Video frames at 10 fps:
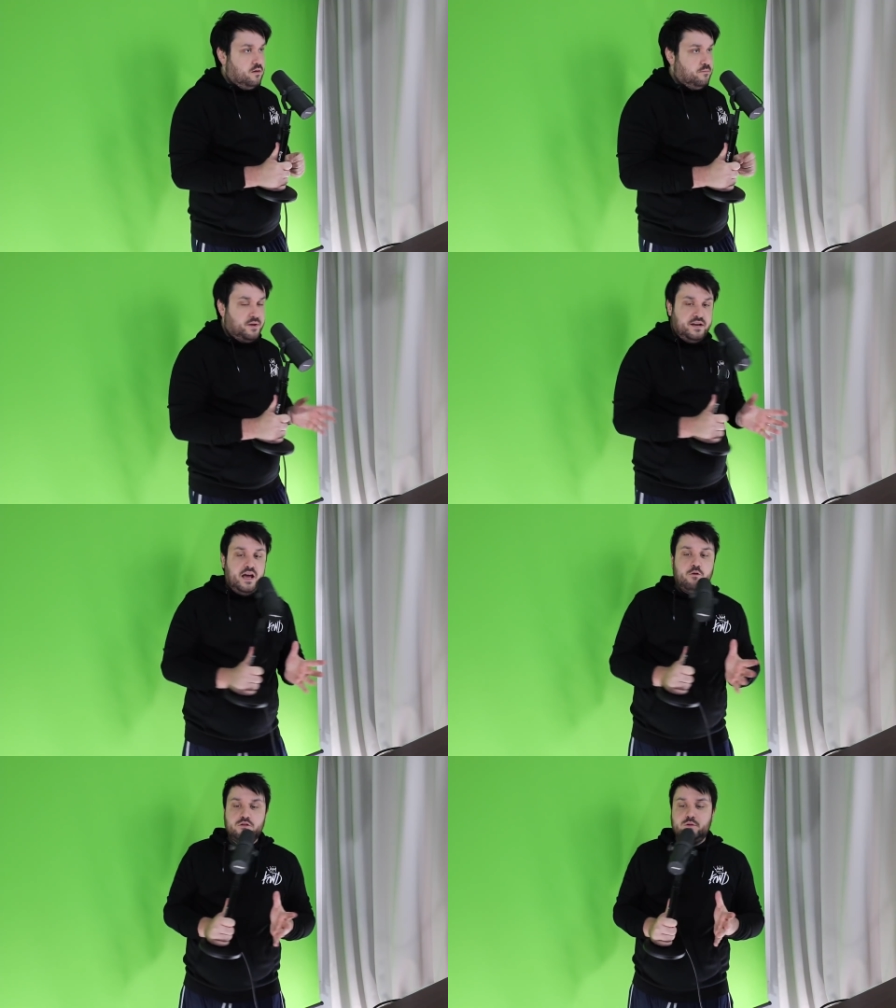But
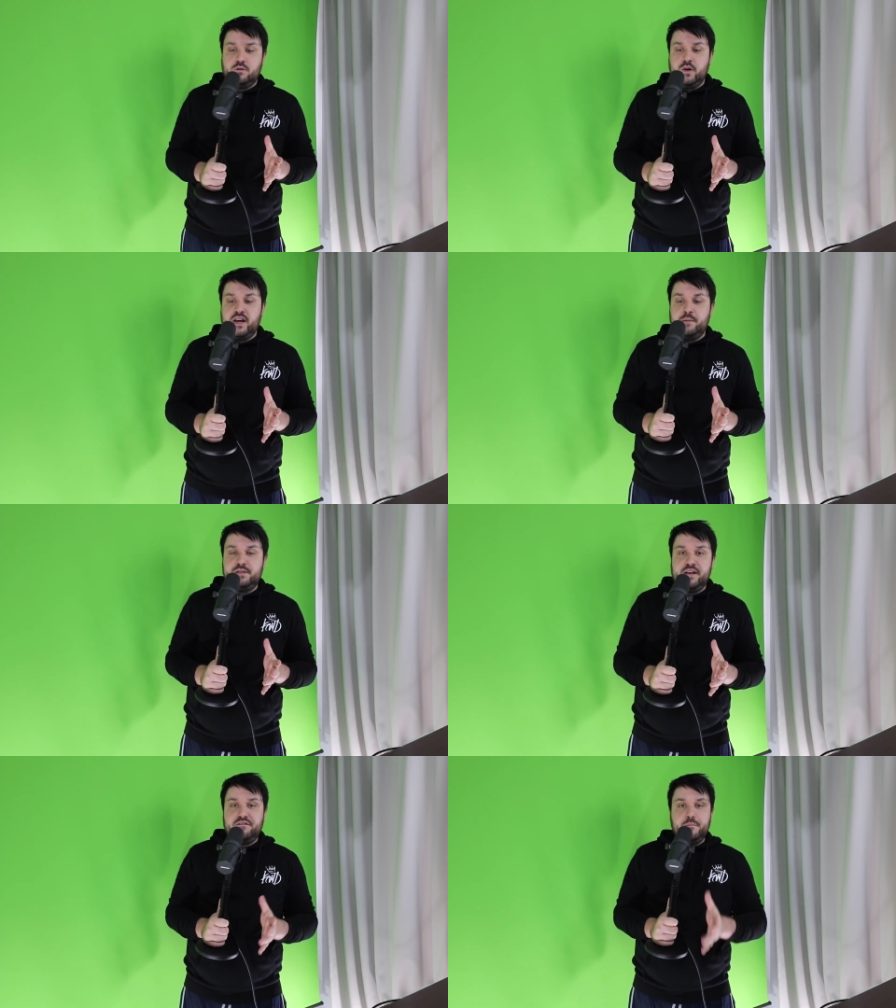now onto a quick
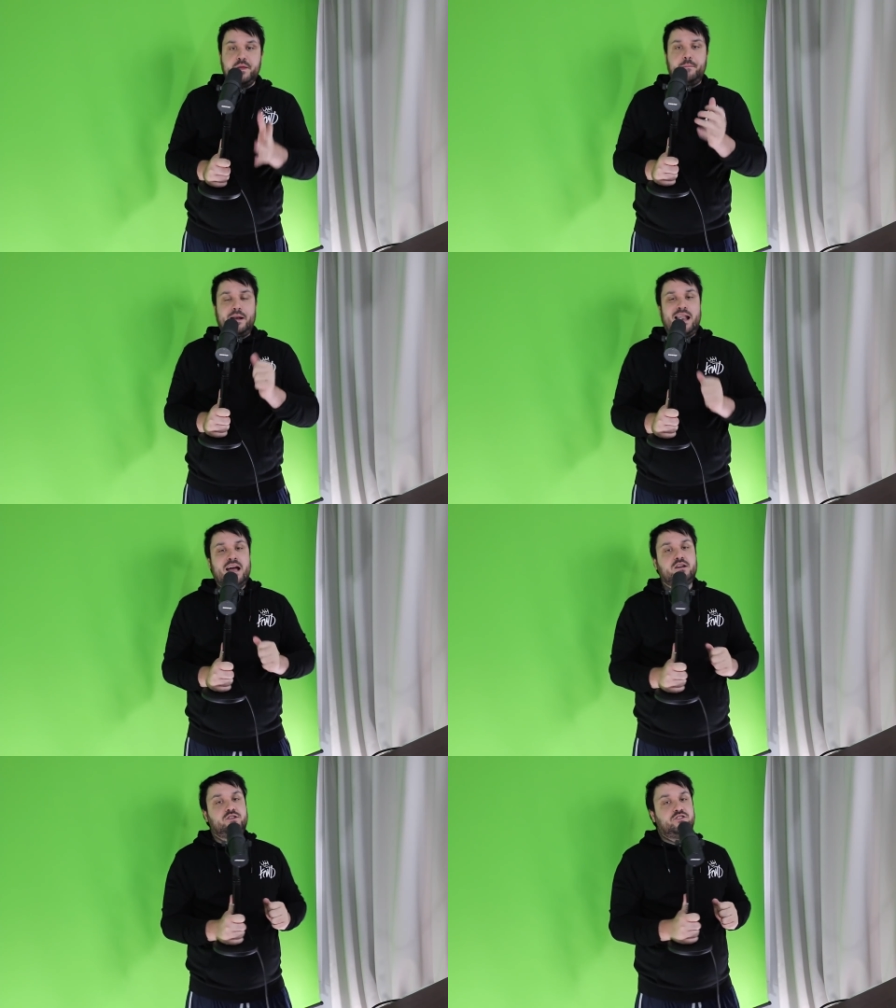update from the
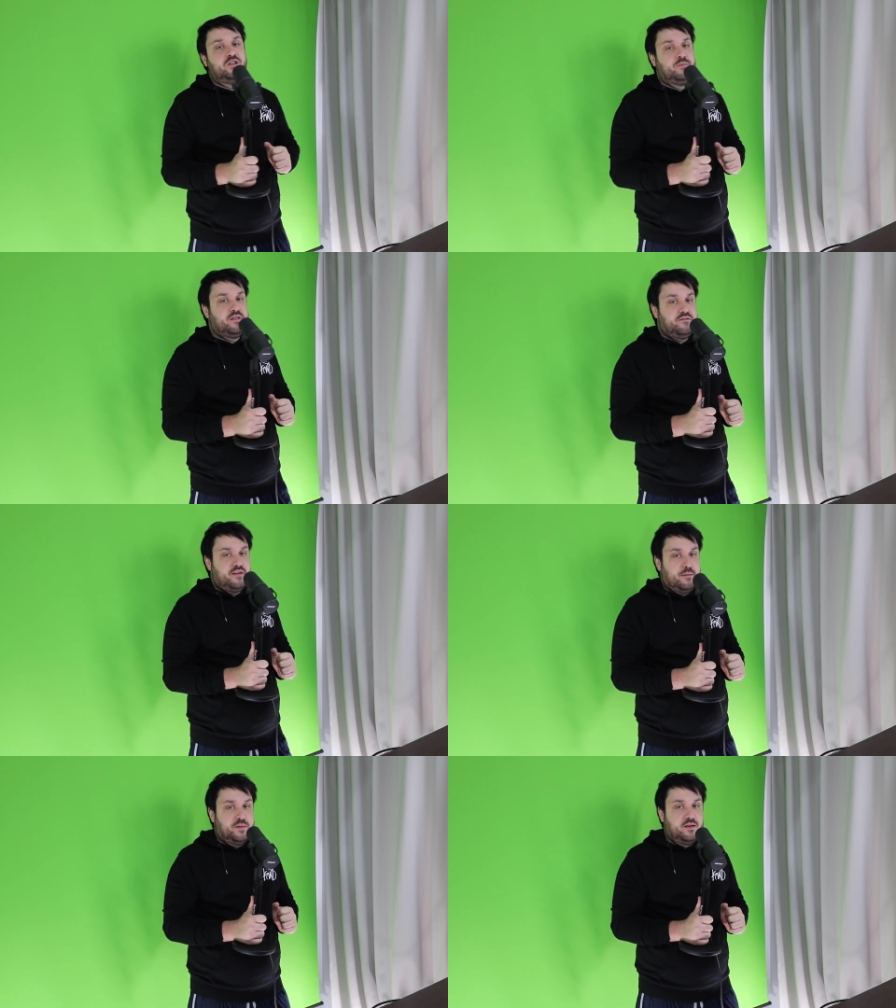black sheep of the
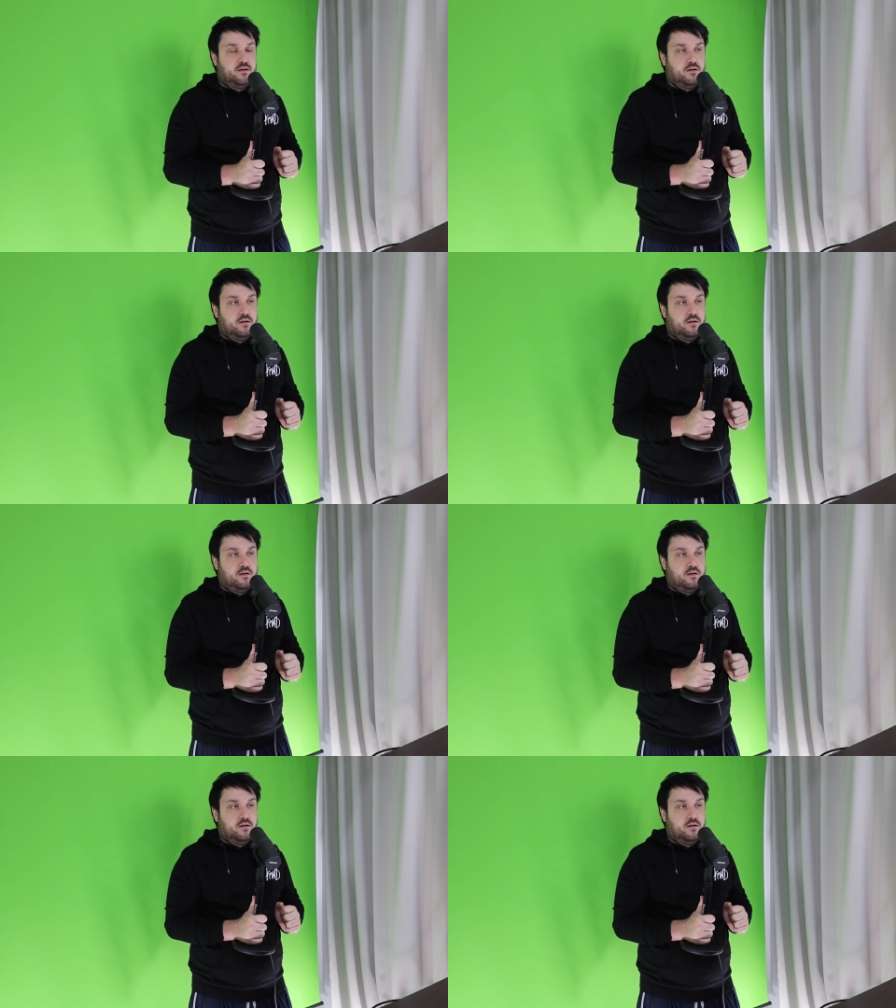family,